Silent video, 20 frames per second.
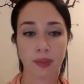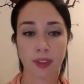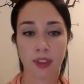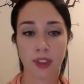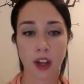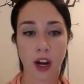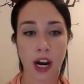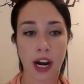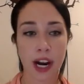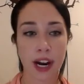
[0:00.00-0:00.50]

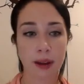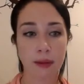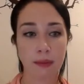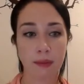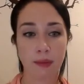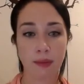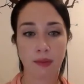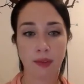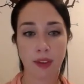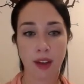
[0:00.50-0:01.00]
Sorry,
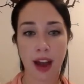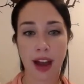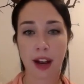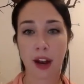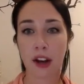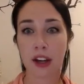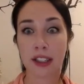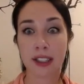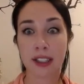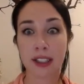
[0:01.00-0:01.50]
I
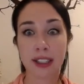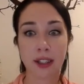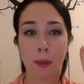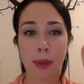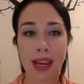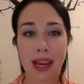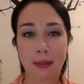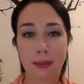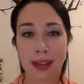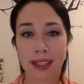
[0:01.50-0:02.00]
got a little
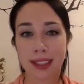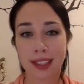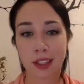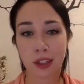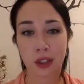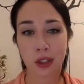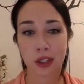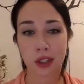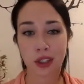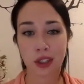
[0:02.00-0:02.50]
bing
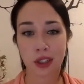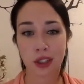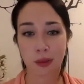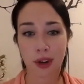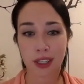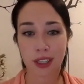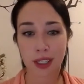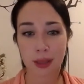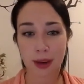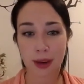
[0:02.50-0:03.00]
message. I
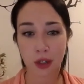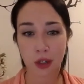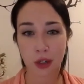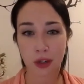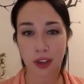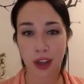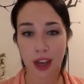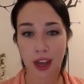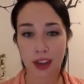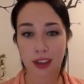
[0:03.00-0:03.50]
wanted to make sure
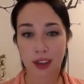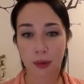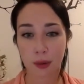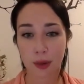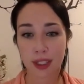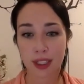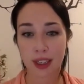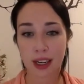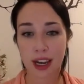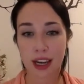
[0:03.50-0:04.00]
that there
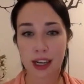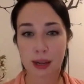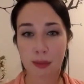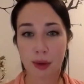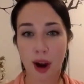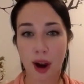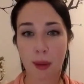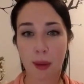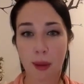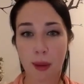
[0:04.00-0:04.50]
wasn't any
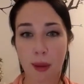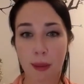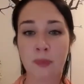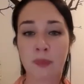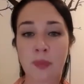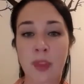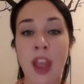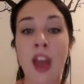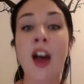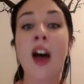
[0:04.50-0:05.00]
problem.
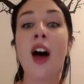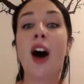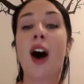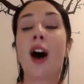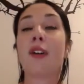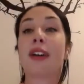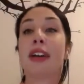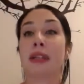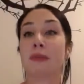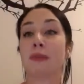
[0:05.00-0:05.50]

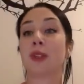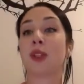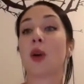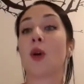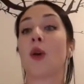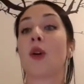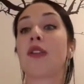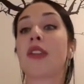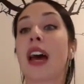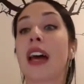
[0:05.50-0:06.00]
All right,
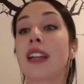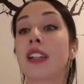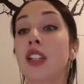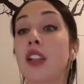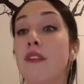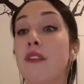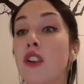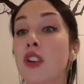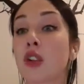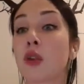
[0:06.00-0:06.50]
so that is
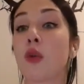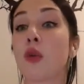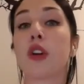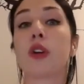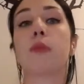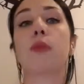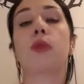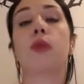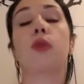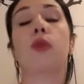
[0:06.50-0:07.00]
the first
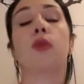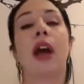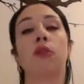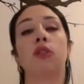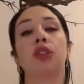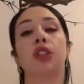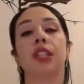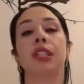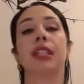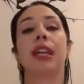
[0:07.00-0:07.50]
quarter moon.
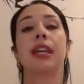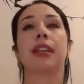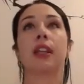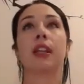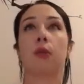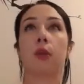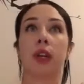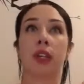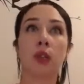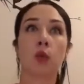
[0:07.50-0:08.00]
Now, just like
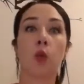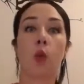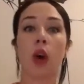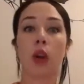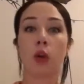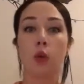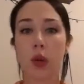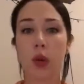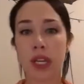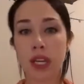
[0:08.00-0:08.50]
there was
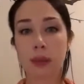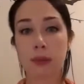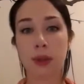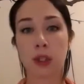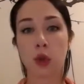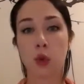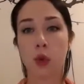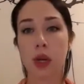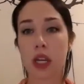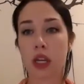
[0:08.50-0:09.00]
1 week
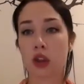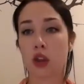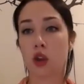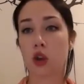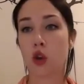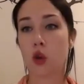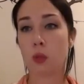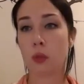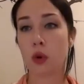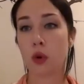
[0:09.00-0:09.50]
between the
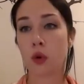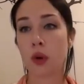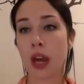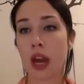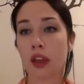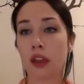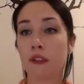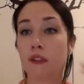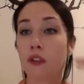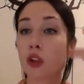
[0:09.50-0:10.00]
new moon
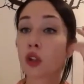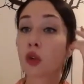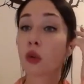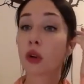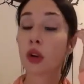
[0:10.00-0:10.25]
and the first